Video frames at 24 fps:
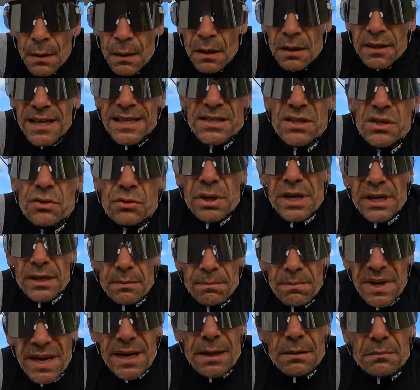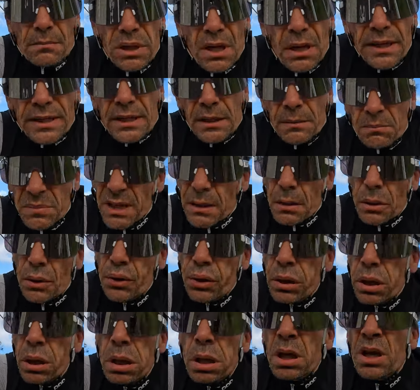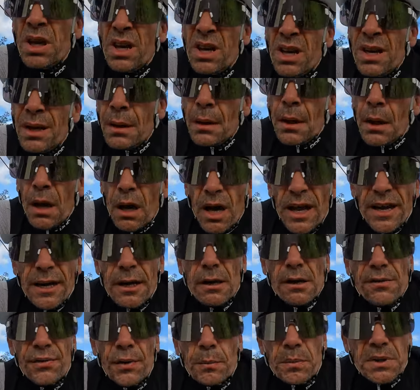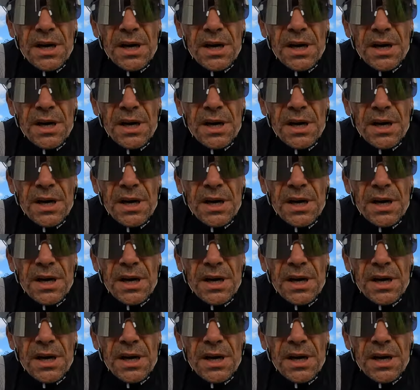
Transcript: That's a trend in mountain biking, but I don't know if I'm